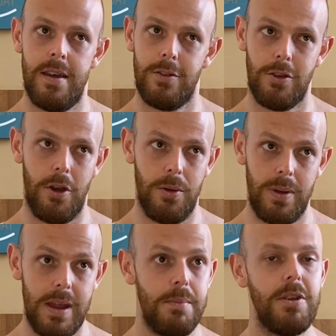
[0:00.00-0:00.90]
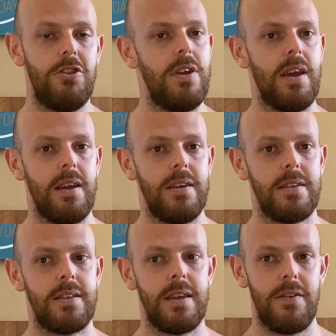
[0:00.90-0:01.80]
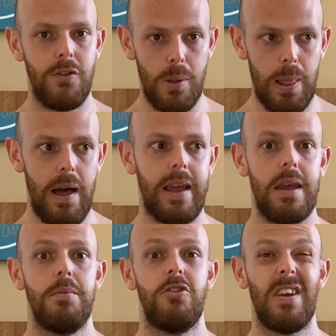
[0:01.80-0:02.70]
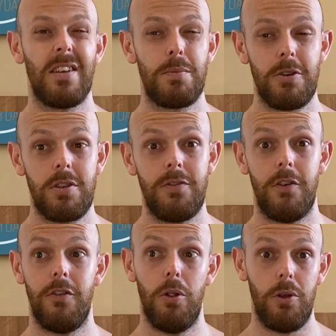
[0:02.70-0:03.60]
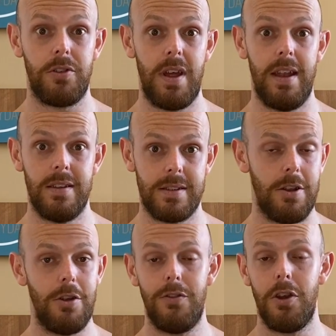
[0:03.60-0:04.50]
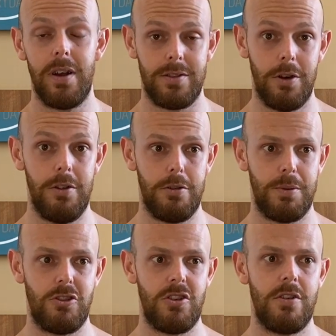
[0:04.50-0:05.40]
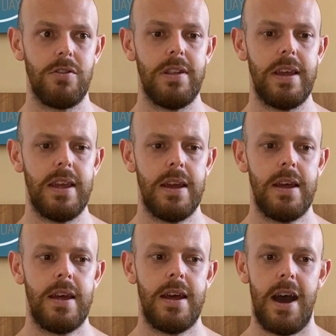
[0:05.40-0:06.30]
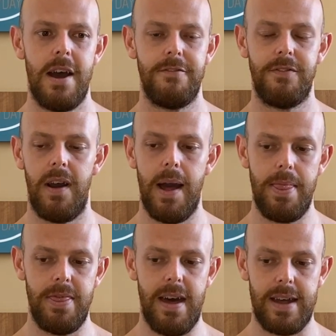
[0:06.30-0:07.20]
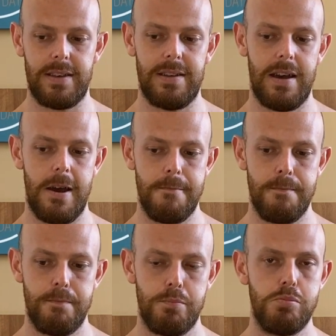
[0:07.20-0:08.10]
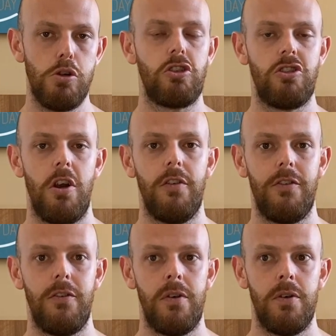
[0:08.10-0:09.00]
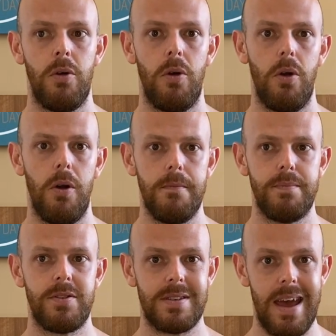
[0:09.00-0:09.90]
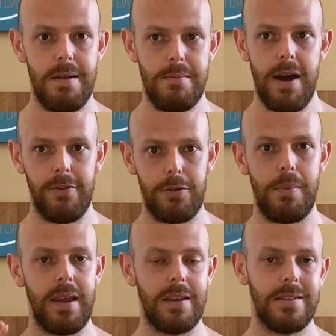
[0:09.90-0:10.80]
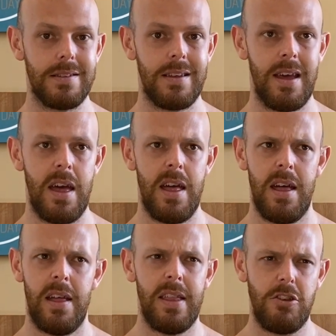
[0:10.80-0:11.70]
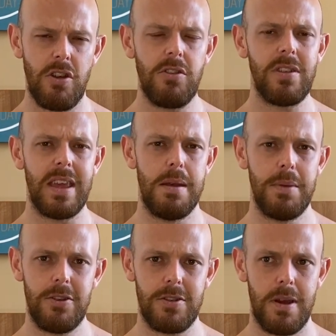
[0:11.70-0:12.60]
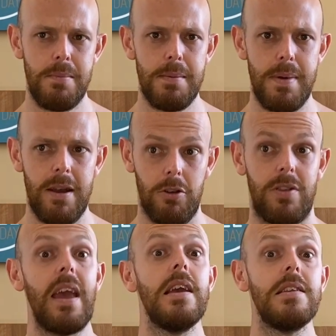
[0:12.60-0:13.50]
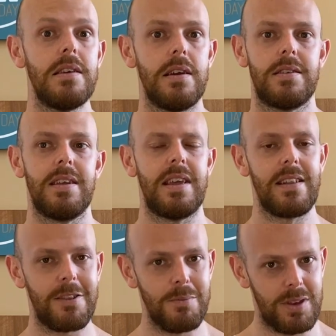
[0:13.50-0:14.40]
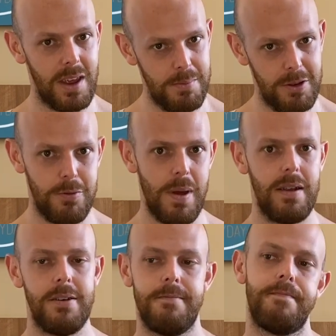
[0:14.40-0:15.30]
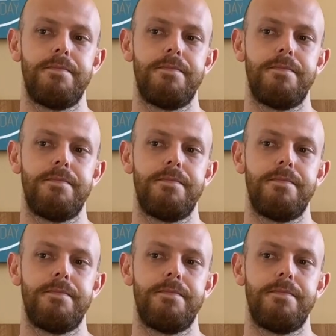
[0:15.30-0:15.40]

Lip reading: So imaging, if you like imaging, especially for floor standers, I don't know if you guys know this, but generally I find that bookshelf or stand mount speakers generally image a bit better. It's easier to get them to image better,